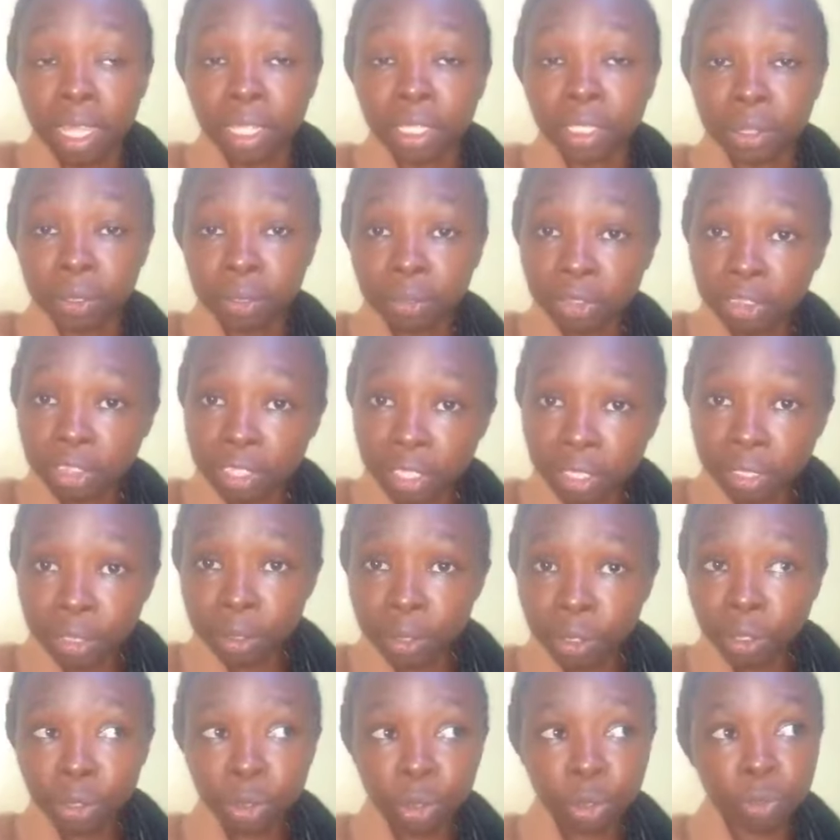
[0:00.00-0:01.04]
Do you think
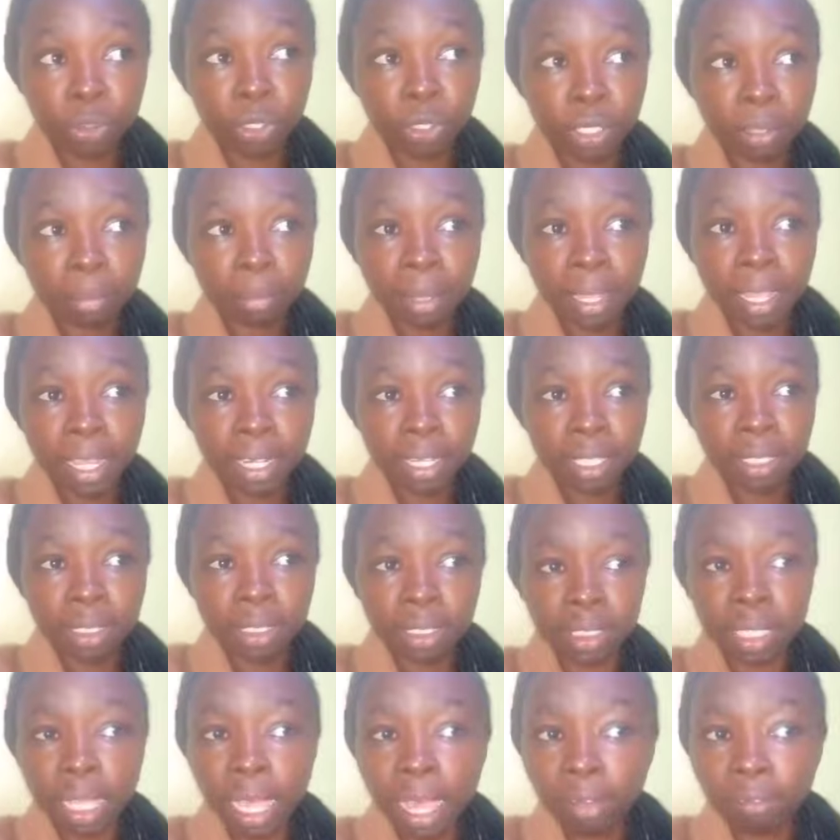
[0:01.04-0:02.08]
so? So Wodemeyer, does
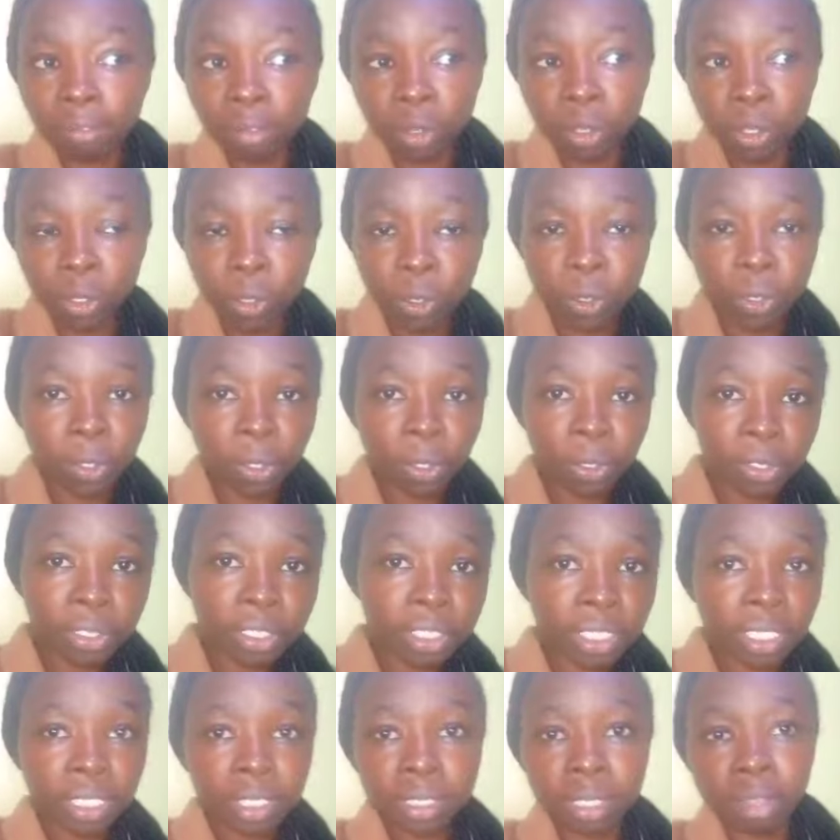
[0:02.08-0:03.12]
it have loyal
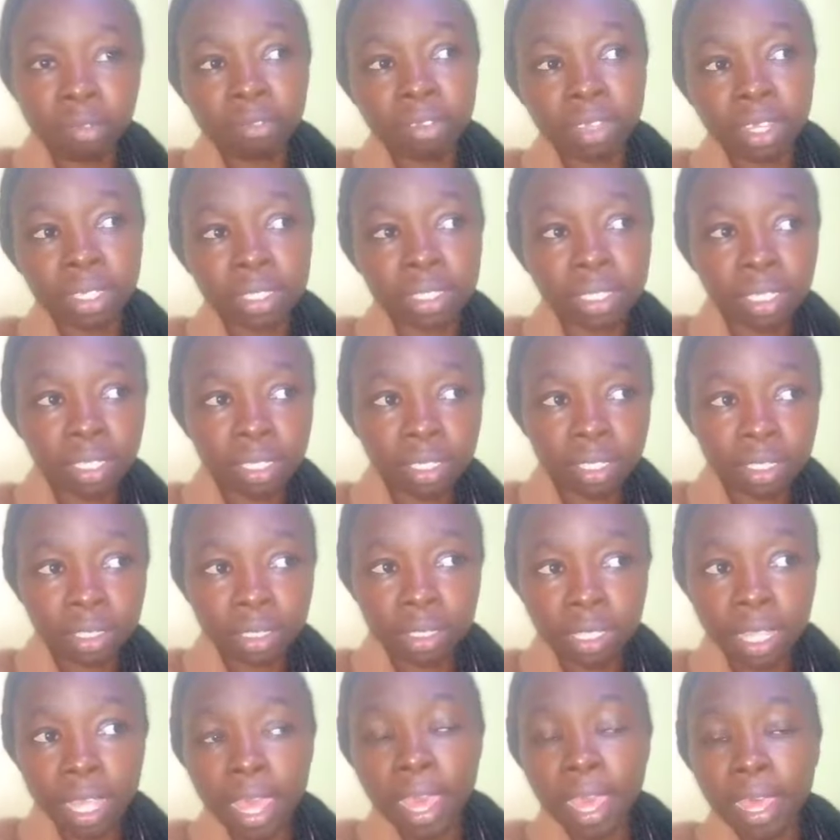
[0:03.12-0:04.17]
audience? African Tigress,
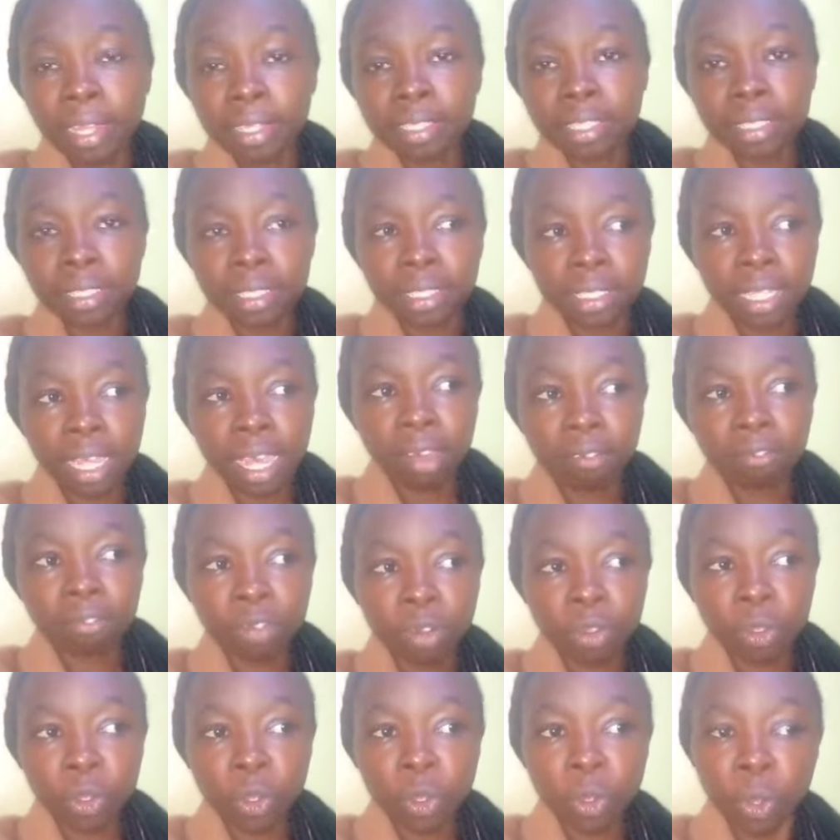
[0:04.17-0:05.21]
does it have
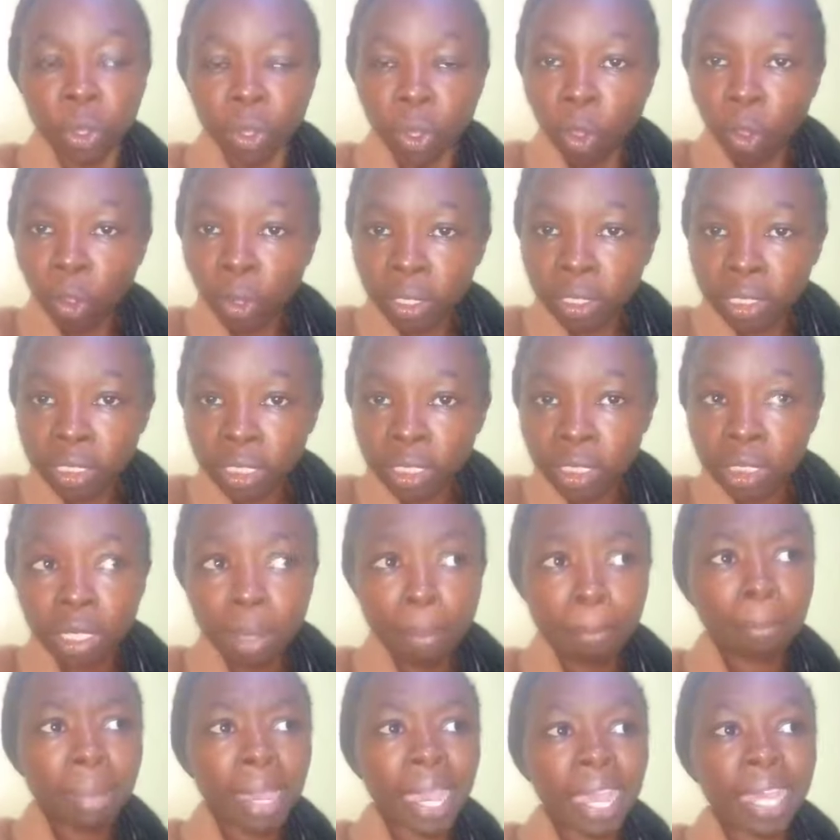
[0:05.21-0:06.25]
loyal audience?
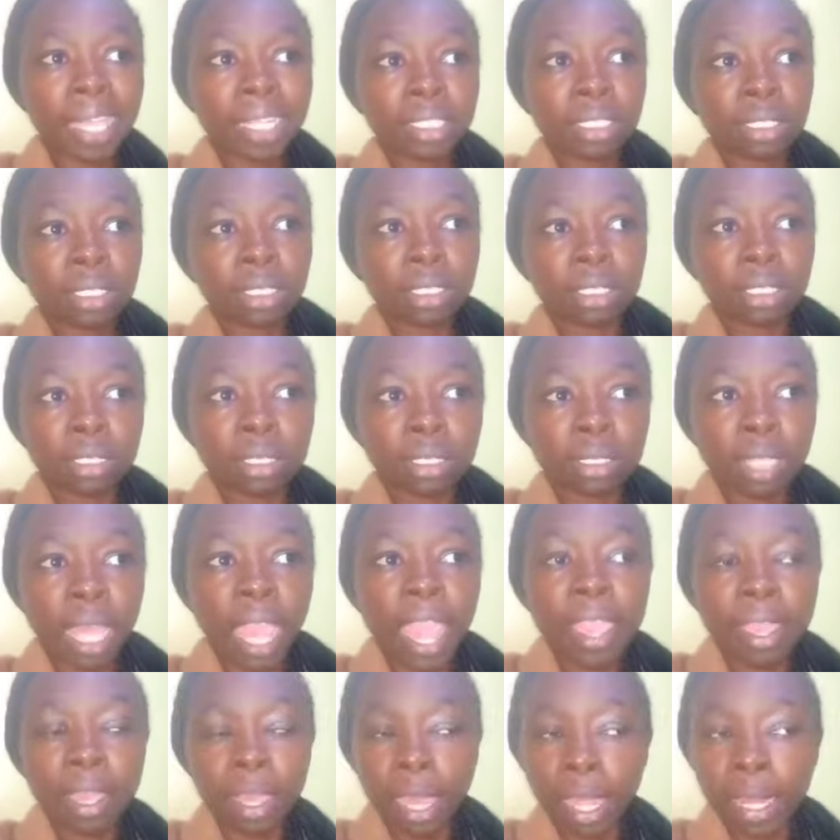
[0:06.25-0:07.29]
But
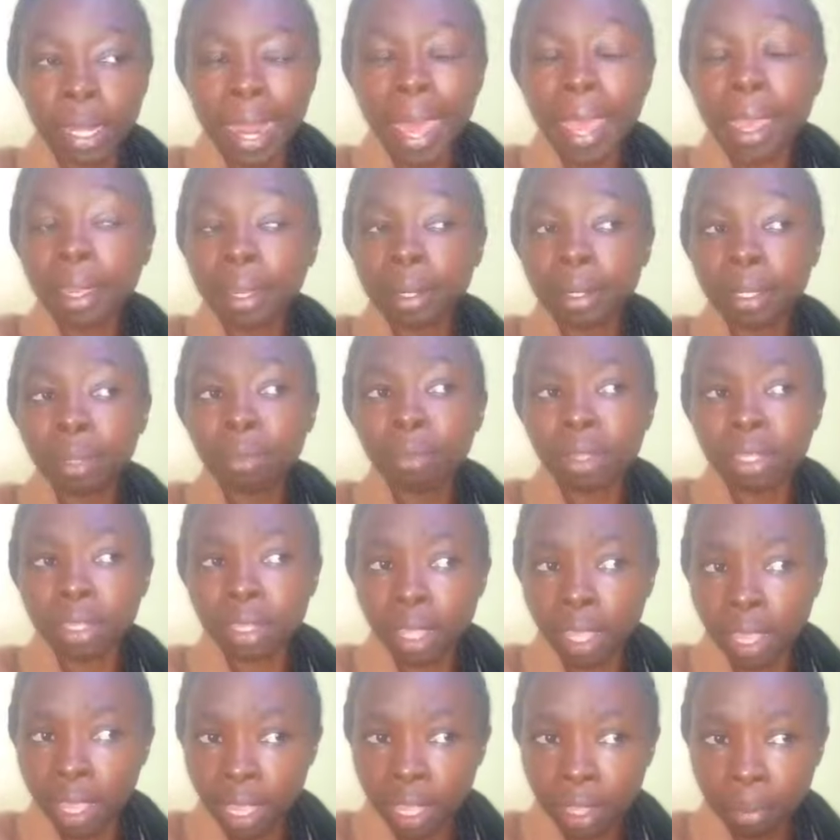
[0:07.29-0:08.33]
I can agree with
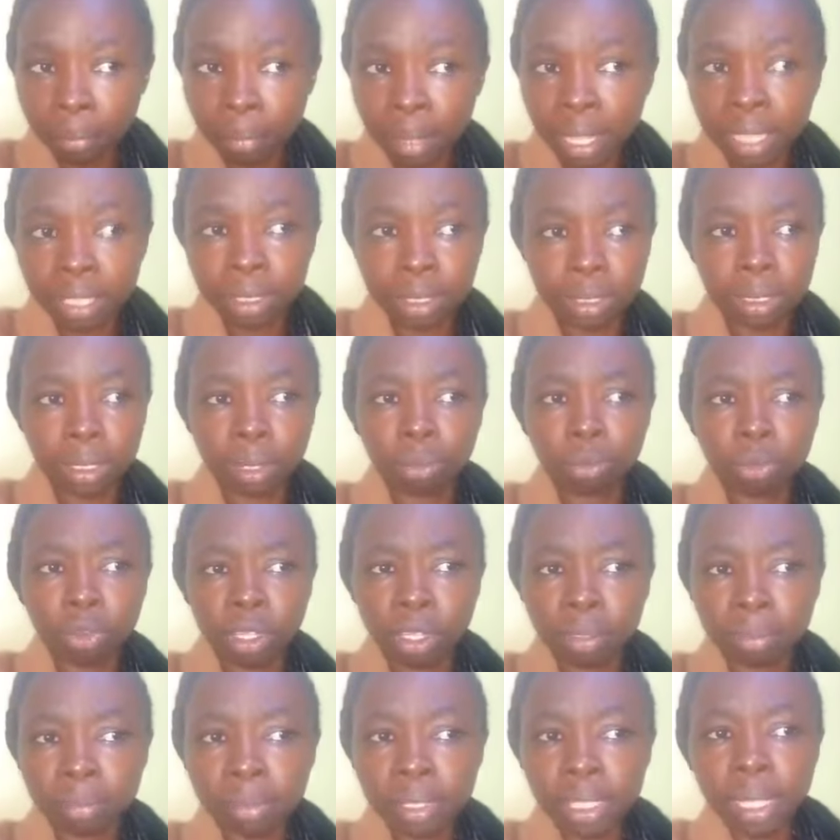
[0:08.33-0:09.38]
him in some
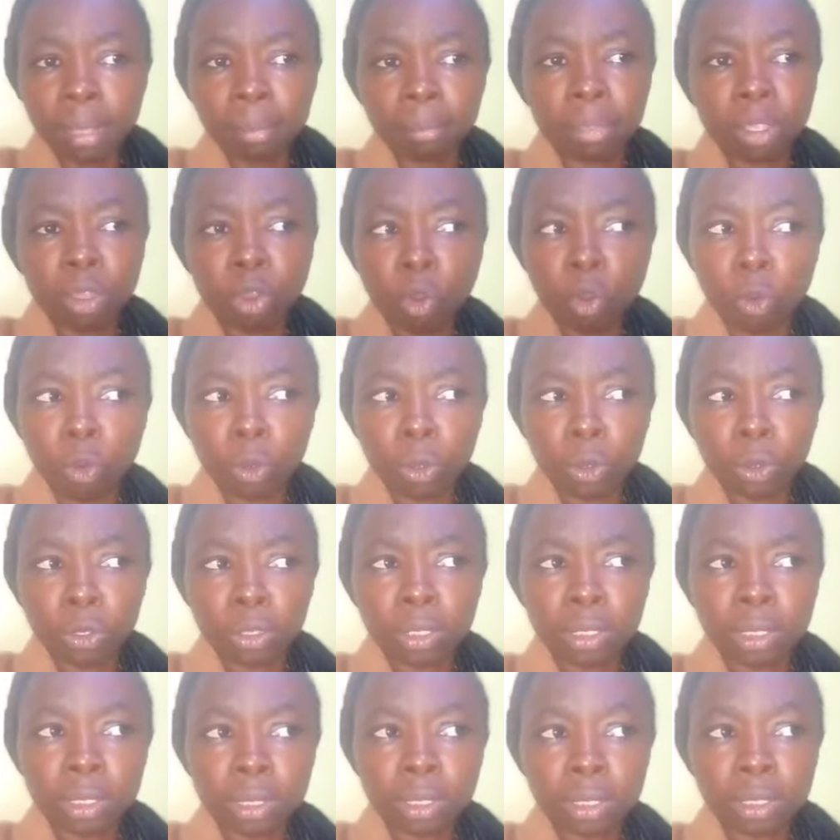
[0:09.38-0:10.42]
way,
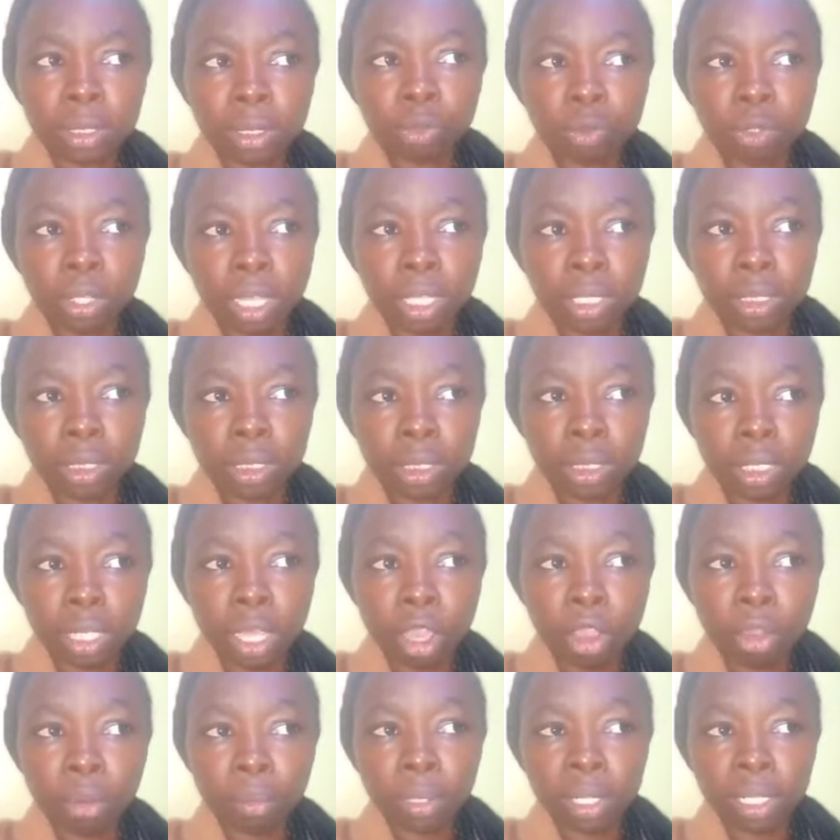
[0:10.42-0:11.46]
because we can see
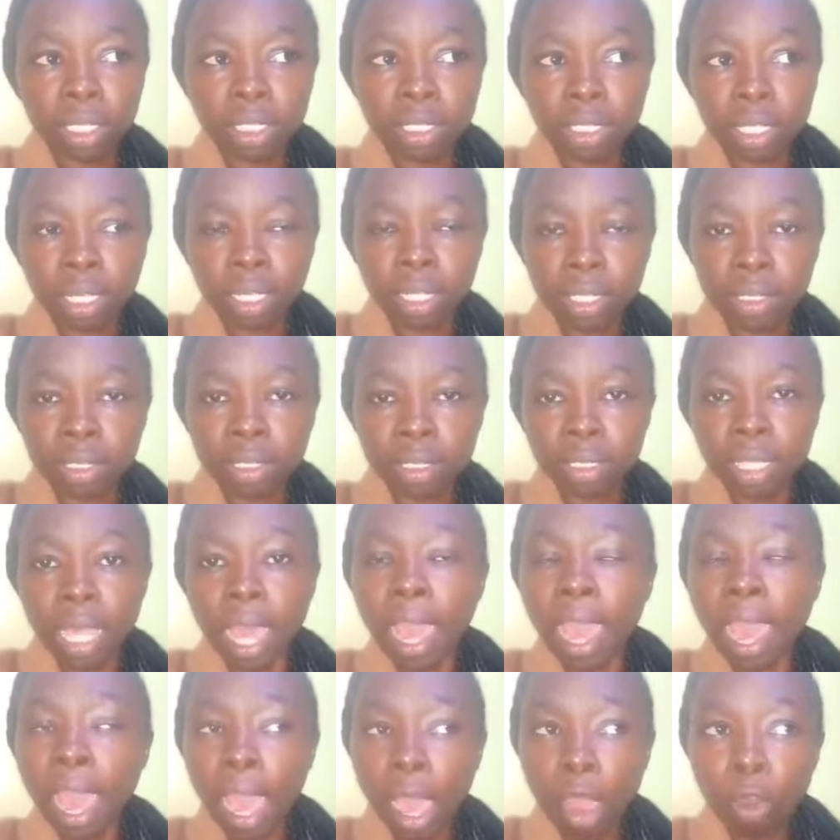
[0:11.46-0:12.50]
how many channels
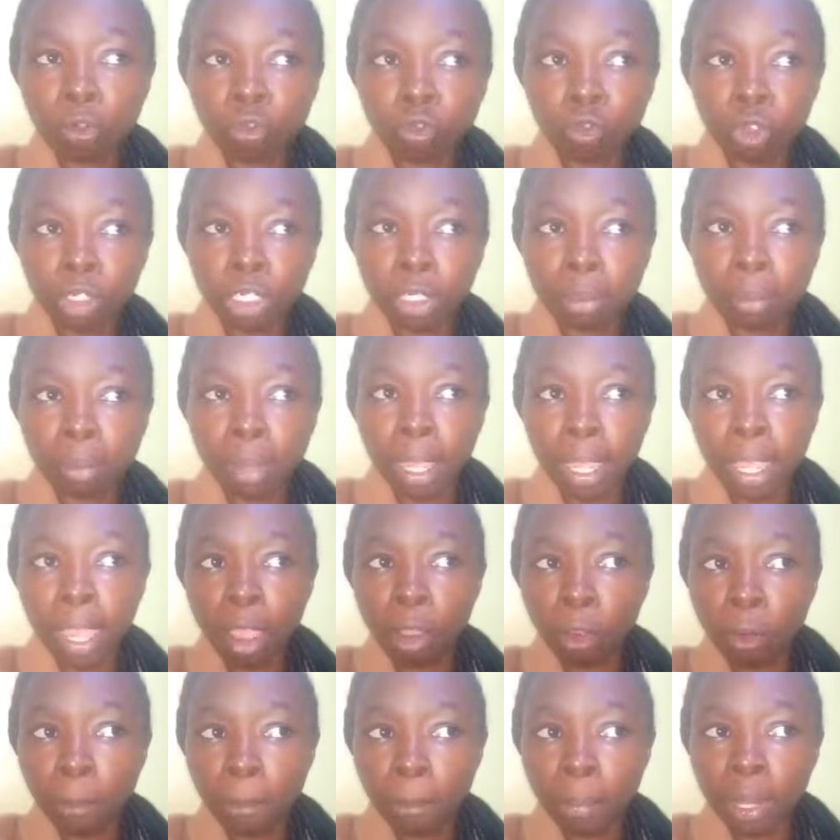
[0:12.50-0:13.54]
have Wodemeyer
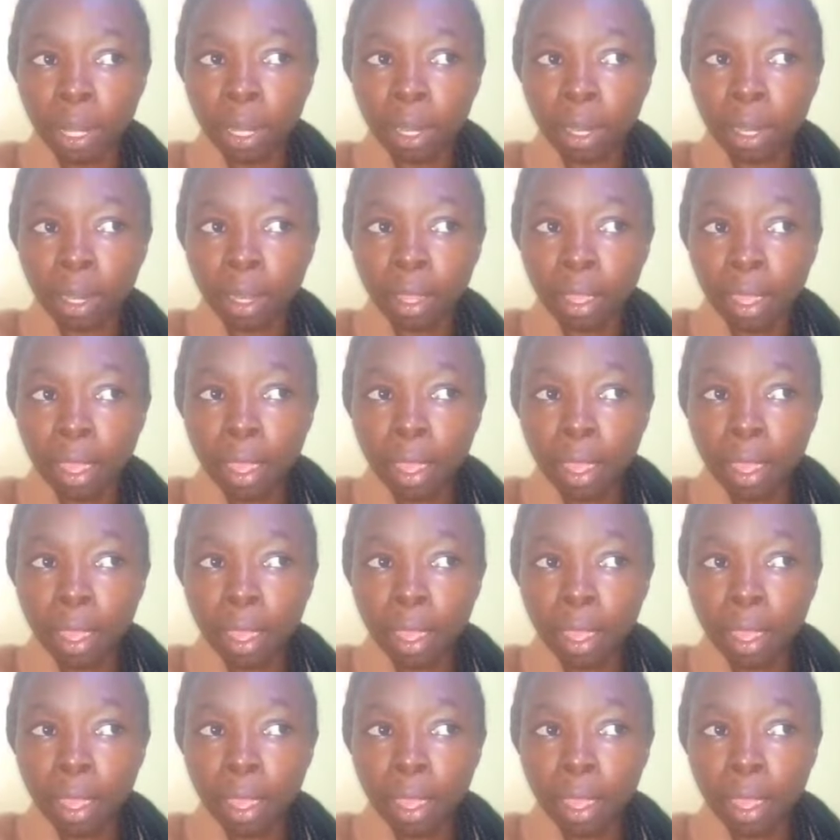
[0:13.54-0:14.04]
opened,